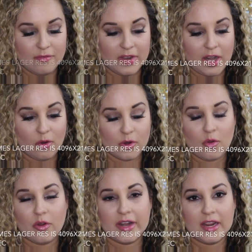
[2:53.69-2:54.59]
video
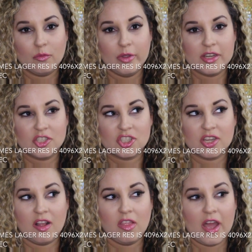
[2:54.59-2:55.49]
recording, which
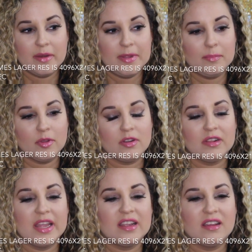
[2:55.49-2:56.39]
a lot of people are
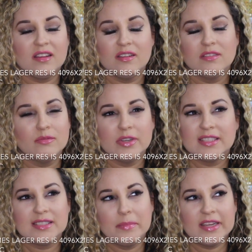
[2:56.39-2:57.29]
like,
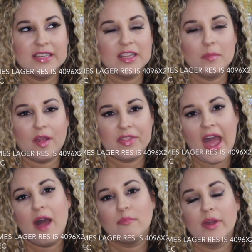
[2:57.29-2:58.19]
what's the big deal about that?